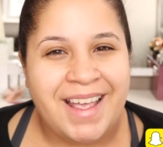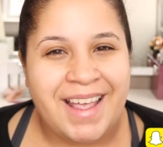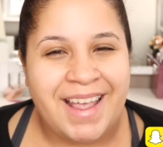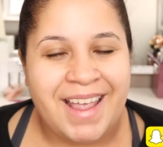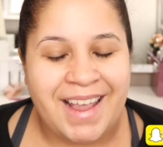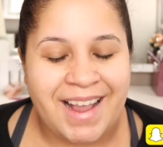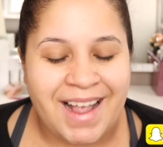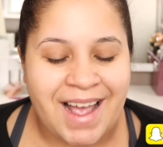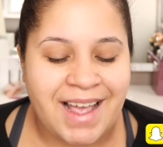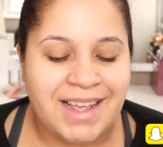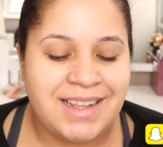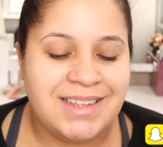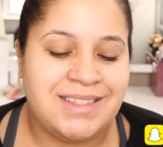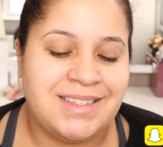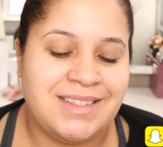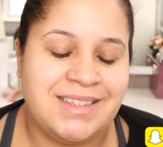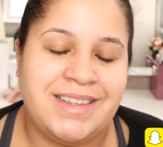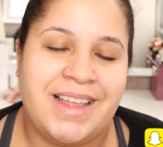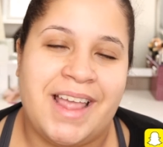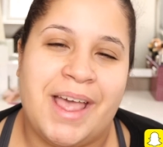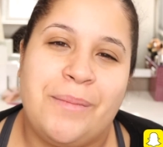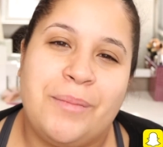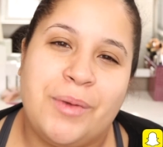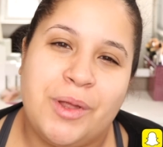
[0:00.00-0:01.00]
Hey guys,
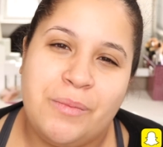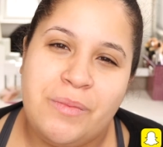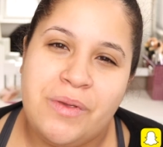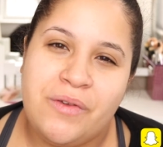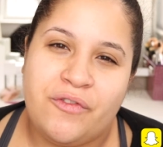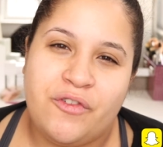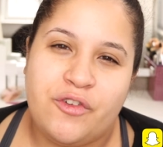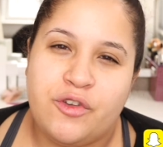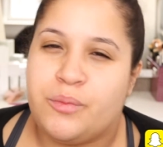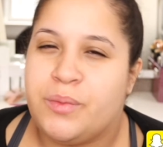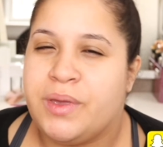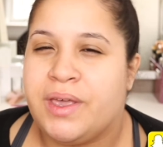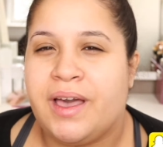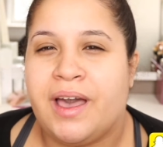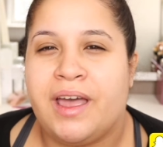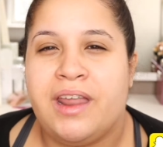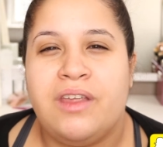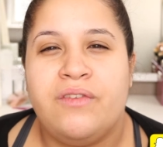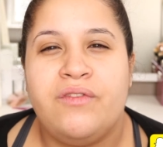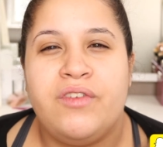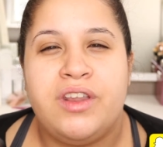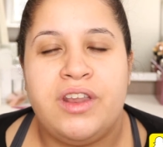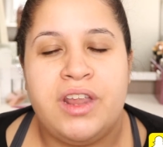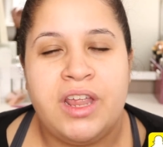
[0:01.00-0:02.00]
today I'm going to be filming kind
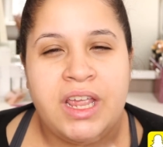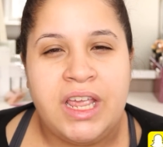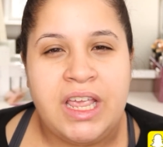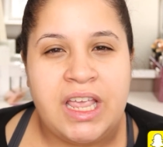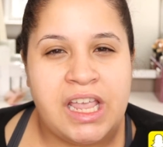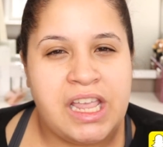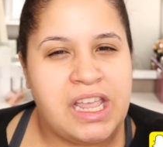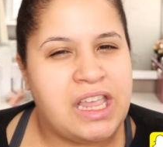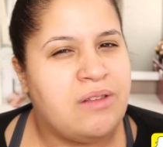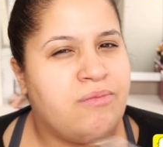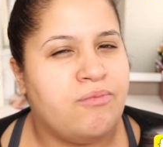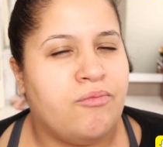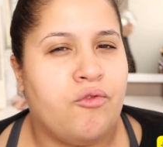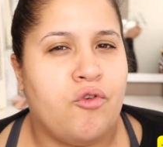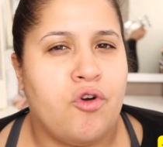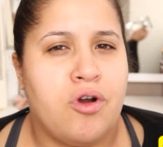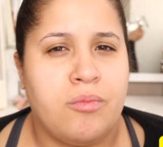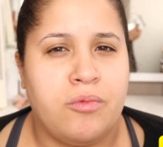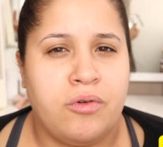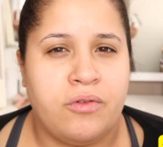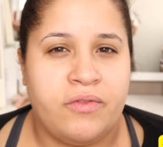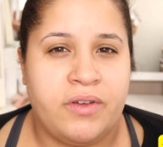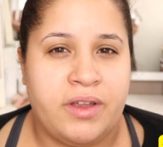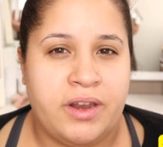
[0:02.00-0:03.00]
of an
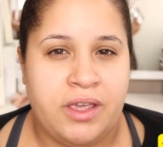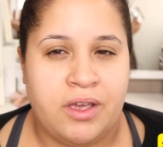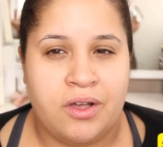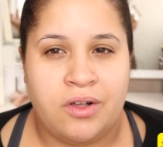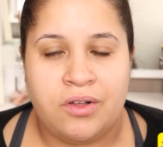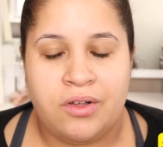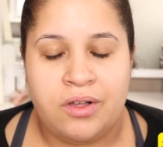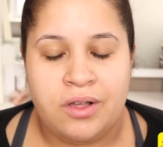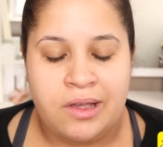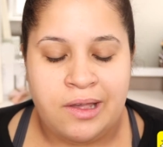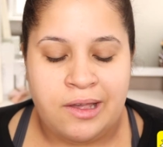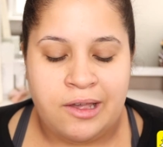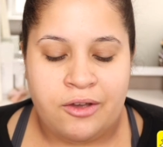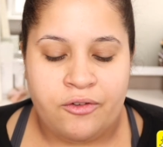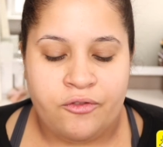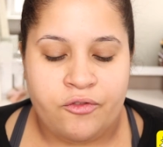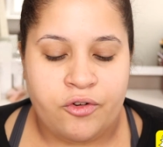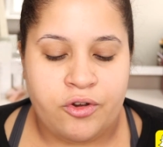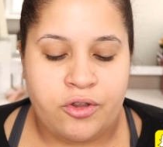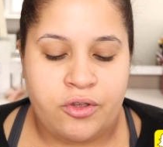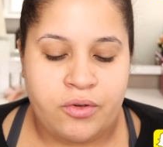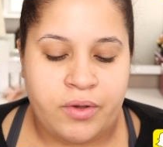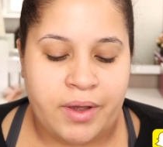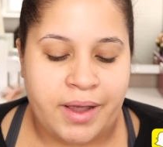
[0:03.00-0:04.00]
informal video for you